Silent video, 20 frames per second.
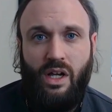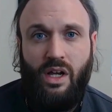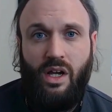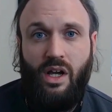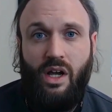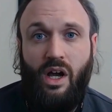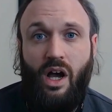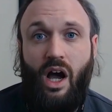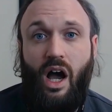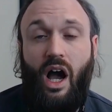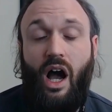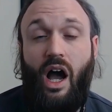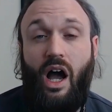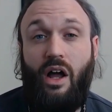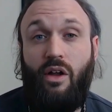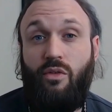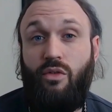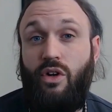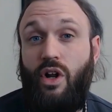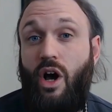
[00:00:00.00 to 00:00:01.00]
assume.
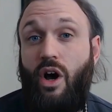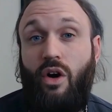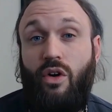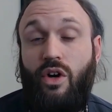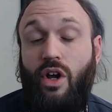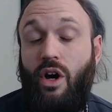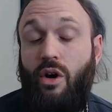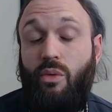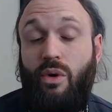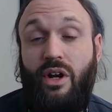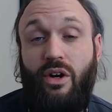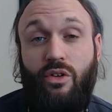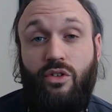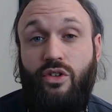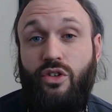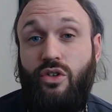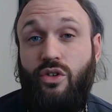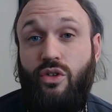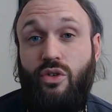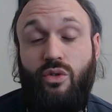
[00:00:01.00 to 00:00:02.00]
Uh, no, no, we
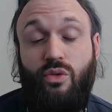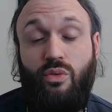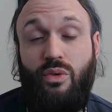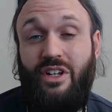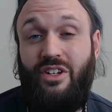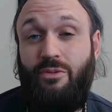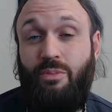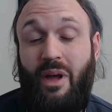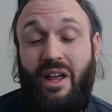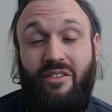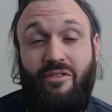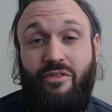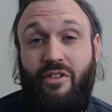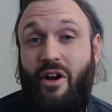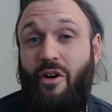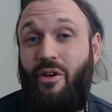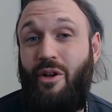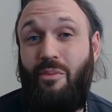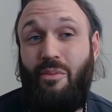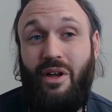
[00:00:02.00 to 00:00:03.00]
don't do. We
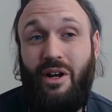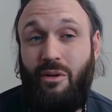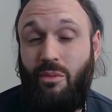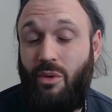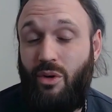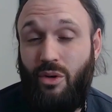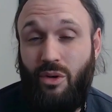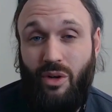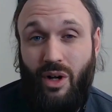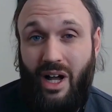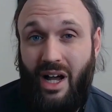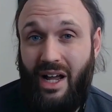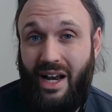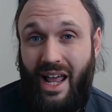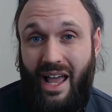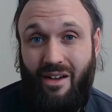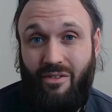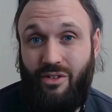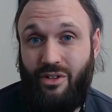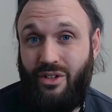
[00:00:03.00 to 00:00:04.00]
spend very minimal
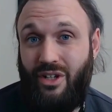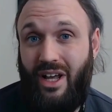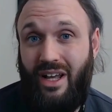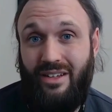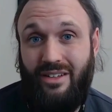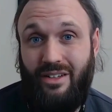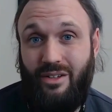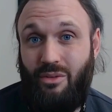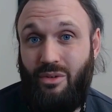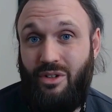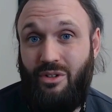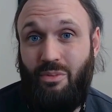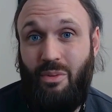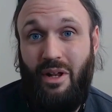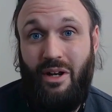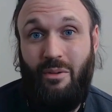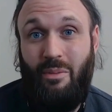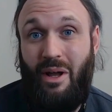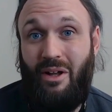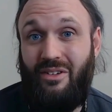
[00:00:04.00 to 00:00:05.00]
on advertising. We
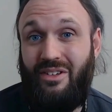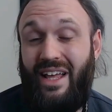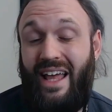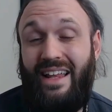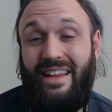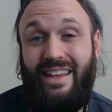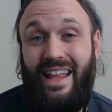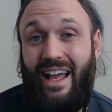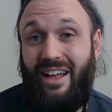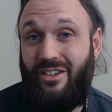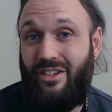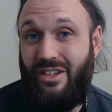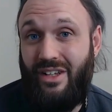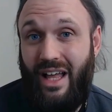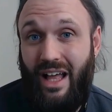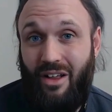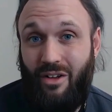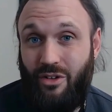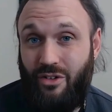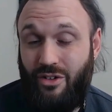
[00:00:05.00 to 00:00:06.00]
spend about ten
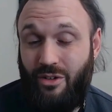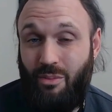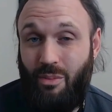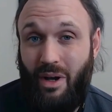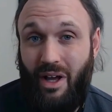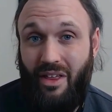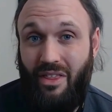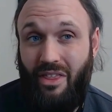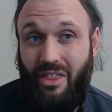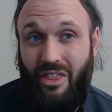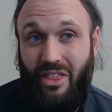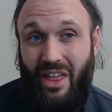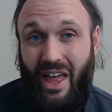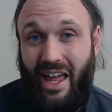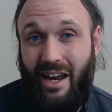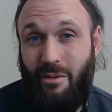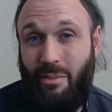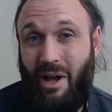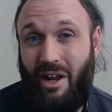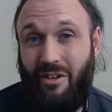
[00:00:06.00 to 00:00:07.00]
thousand dollars a month
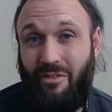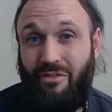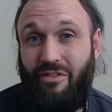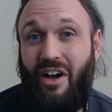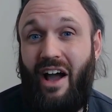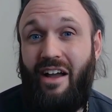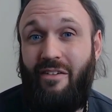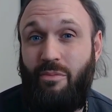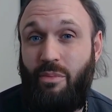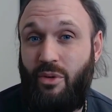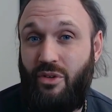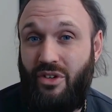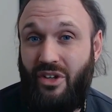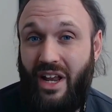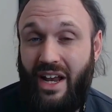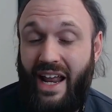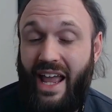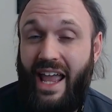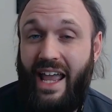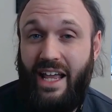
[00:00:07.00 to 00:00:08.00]
at about a five
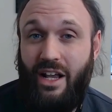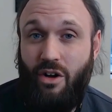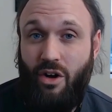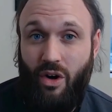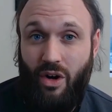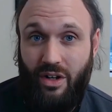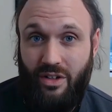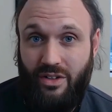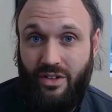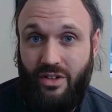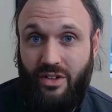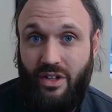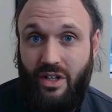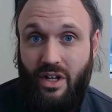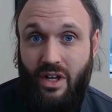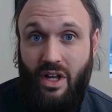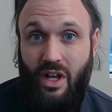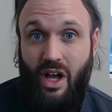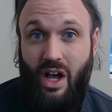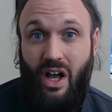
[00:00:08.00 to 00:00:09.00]
percent ACoS.
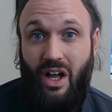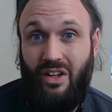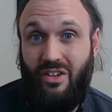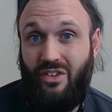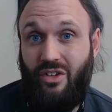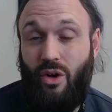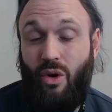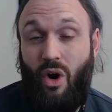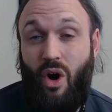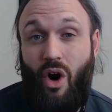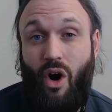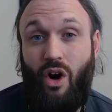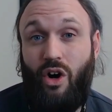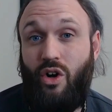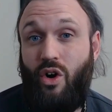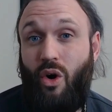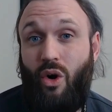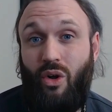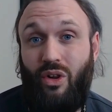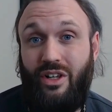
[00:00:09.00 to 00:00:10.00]
Uh, so
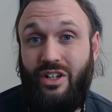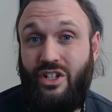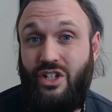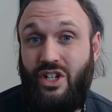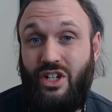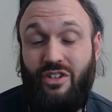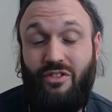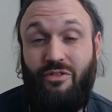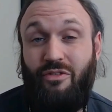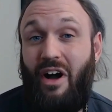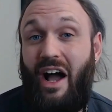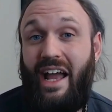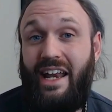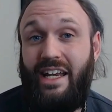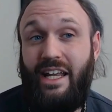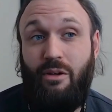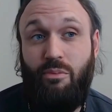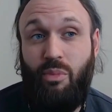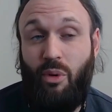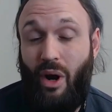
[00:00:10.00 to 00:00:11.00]
our goal is just
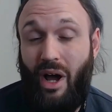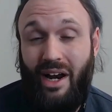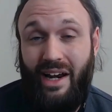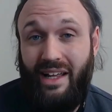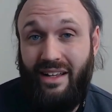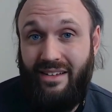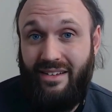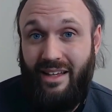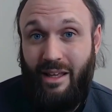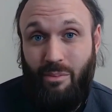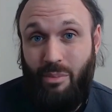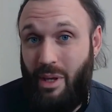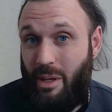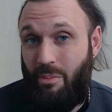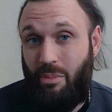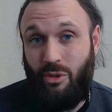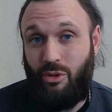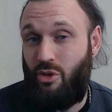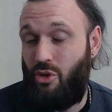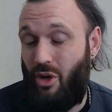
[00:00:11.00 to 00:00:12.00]
finding products
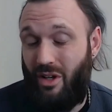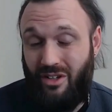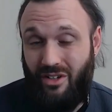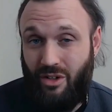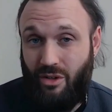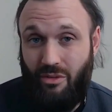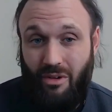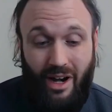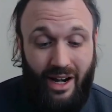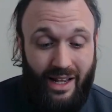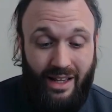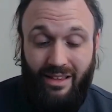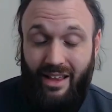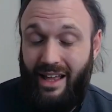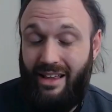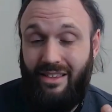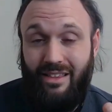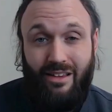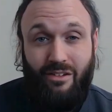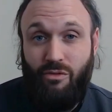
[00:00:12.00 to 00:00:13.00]
that people trust
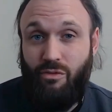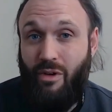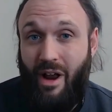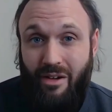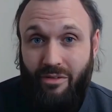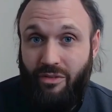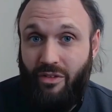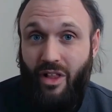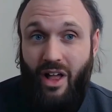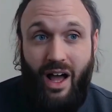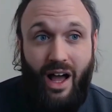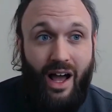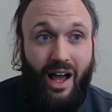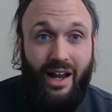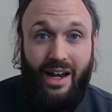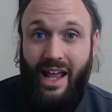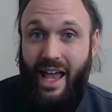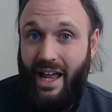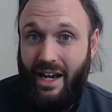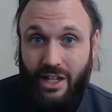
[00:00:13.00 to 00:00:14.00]
already, like
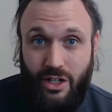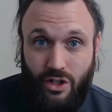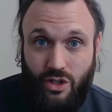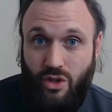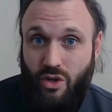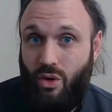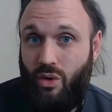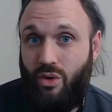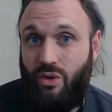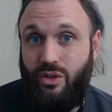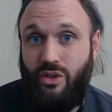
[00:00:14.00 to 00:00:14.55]
Revlon, Head and